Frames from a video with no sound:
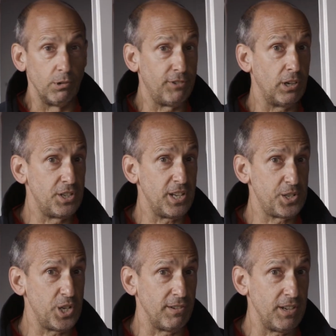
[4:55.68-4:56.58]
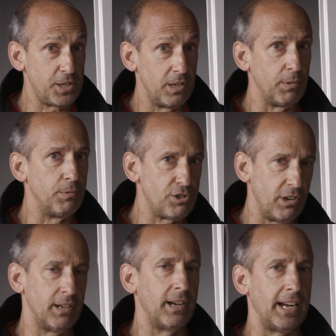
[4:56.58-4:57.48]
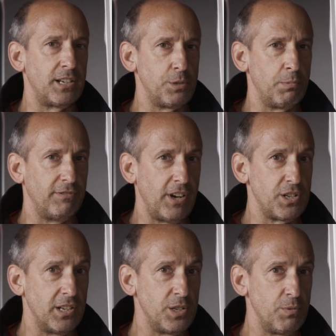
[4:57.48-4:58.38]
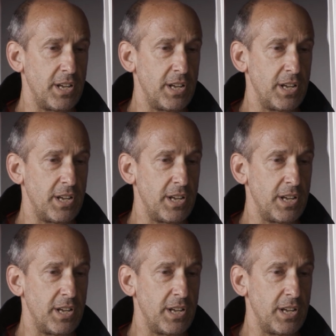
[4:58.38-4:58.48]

We're a volunteer service, but we try and act as professionally as